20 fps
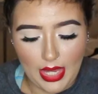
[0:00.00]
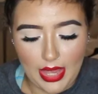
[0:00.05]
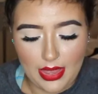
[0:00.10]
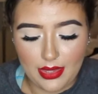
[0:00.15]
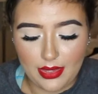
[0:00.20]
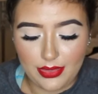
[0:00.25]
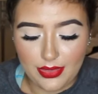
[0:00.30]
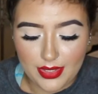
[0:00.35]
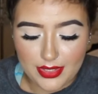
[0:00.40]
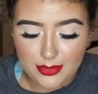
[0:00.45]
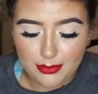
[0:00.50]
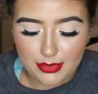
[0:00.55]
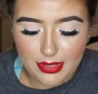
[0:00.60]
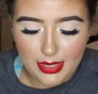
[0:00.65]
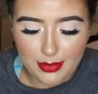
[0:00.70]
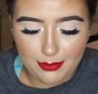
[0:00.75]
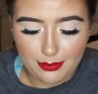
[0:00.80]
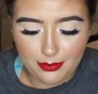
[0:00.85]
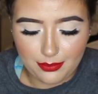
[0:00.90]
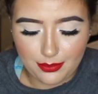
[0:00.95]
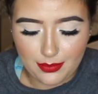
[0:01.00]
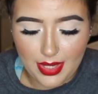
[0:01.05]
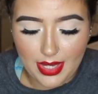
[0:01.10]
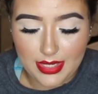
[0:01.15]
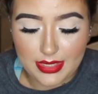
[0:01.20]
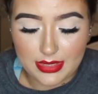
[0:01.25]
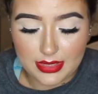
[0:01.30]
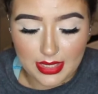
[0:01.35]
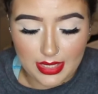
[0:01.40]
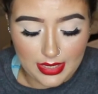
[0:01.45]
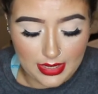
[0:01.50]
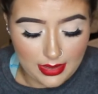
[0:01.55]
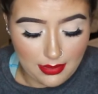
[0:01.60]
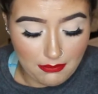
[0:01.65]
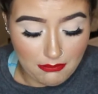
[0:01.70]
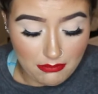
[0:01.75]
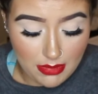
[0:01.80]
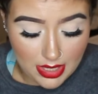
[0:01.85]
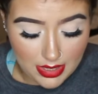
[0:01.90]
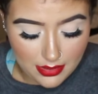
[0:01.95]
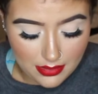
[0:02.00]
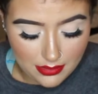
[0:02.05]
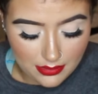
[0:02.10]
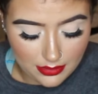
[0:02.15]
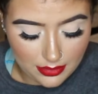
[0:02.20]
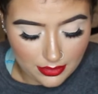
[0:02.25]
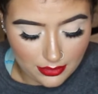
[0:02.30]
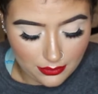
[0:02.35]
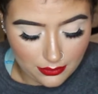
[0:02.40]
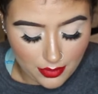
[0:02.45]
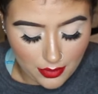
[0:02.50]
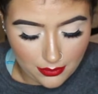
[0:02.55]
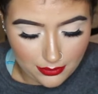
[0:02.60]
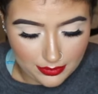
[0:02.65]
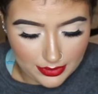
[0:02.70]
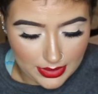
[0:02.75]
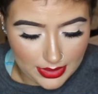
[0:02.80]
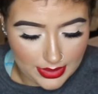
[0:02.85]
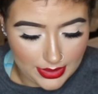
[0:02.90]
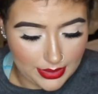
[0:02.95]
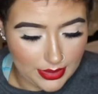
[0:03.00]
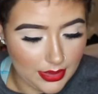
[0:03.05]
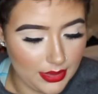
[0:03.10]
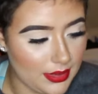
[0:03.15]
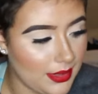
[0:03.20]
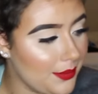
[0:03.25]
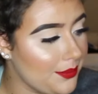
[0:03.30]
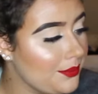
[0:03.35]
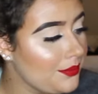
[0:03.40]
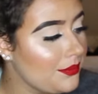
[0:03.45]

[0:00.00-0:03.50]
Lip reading: And then this one has a male grown line on it.